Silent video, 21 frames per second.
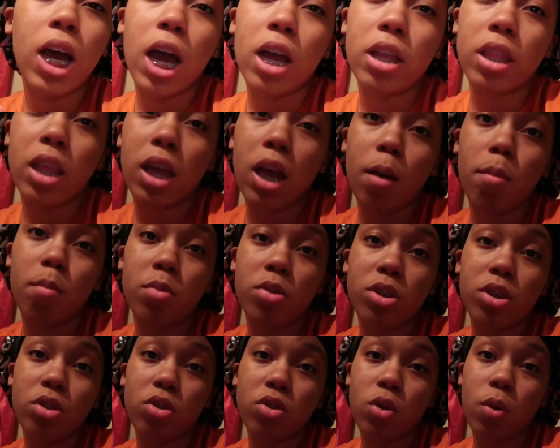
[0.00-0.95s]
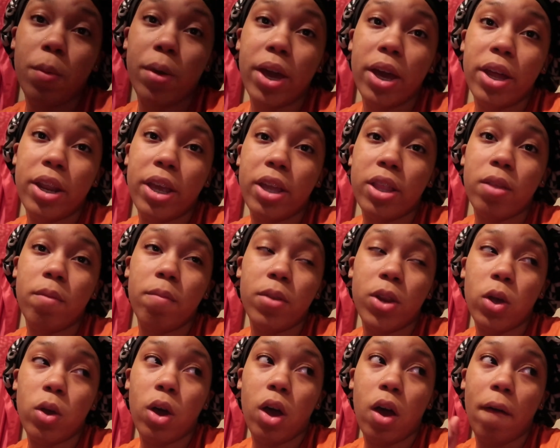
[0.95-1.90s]
I think I'm gonna just go ahead and end the
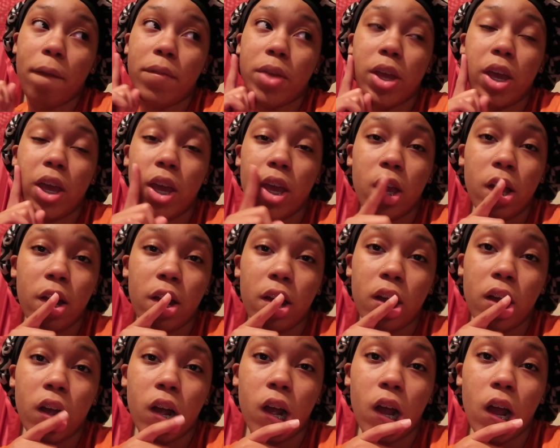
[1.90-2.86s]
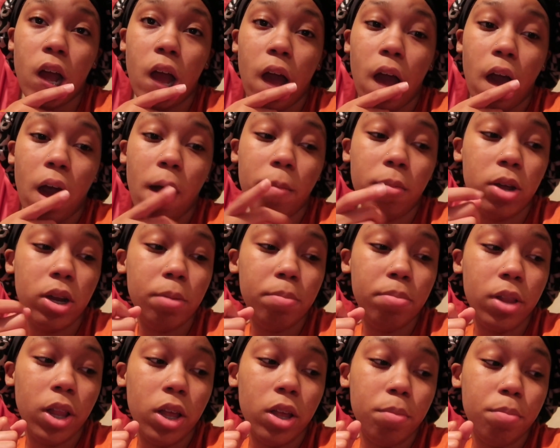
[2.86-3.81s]
video off here. I'm gonna
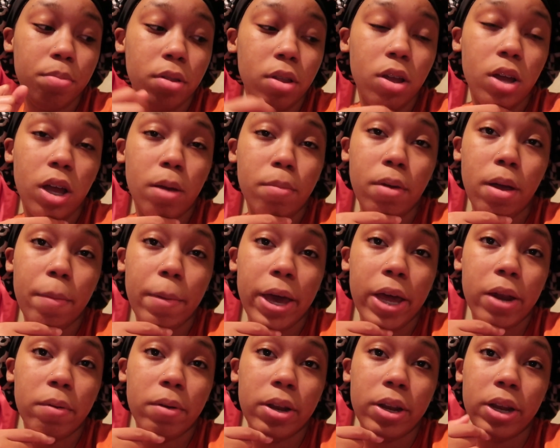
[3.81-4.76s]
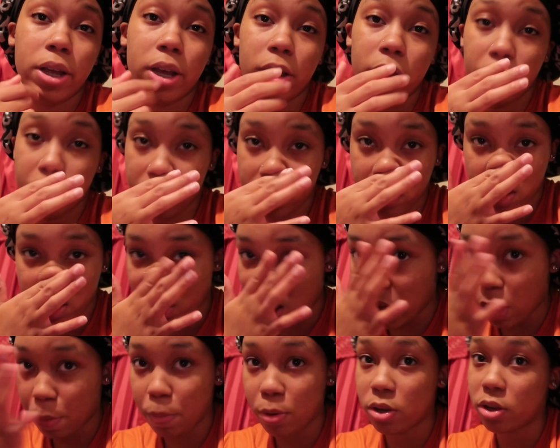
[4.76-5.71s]
plug plug up my battery now just so that
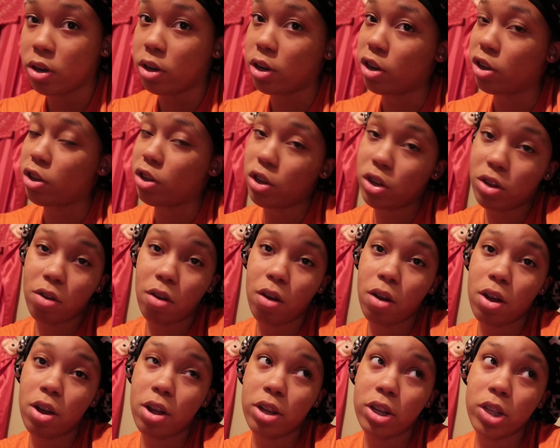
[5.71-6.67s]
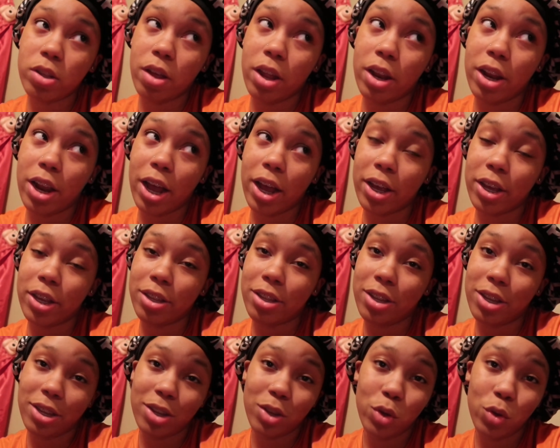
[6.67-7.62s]
I can make sure that it's charged, so that I can
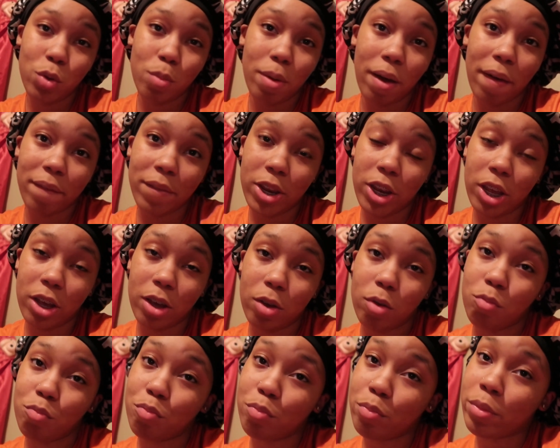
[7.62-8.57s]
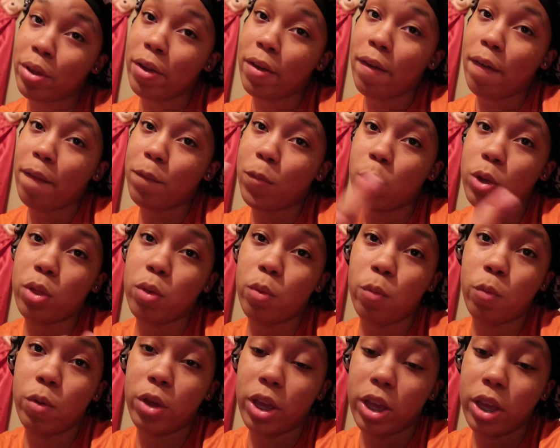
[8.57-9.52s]
continue my video for the
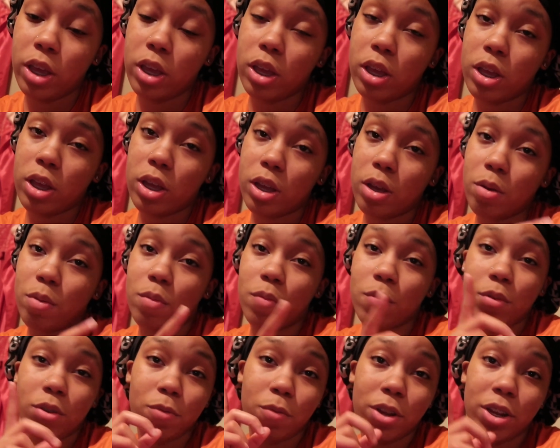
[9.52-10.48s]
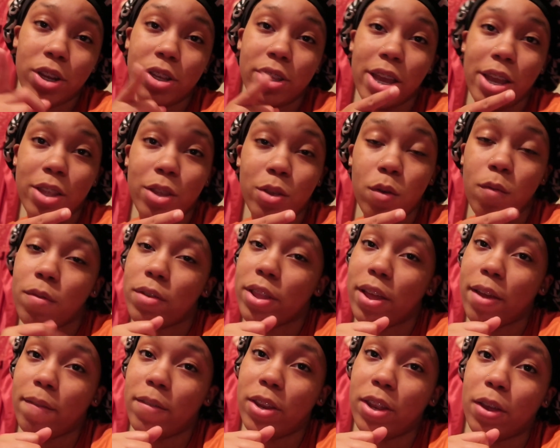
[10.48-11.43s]
week, which, which stay tuned for
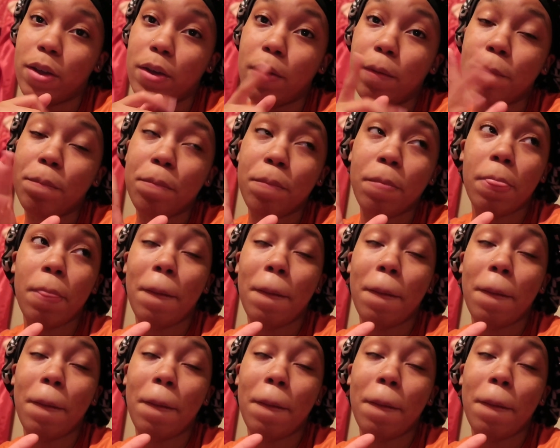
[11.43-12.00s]
that video.